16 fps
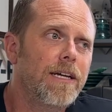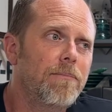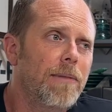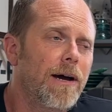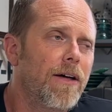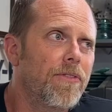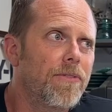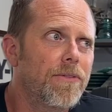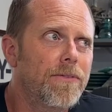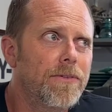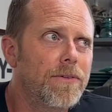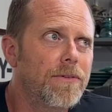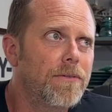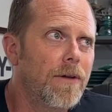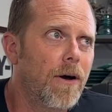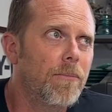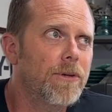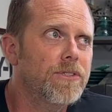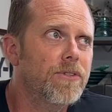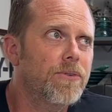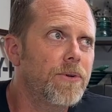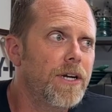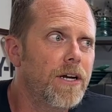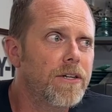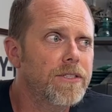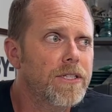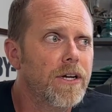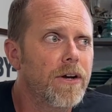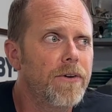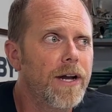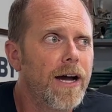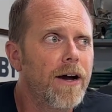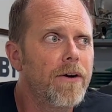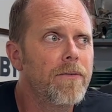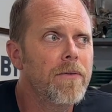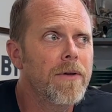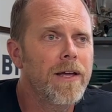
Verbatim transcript: about almost 3 years ago now,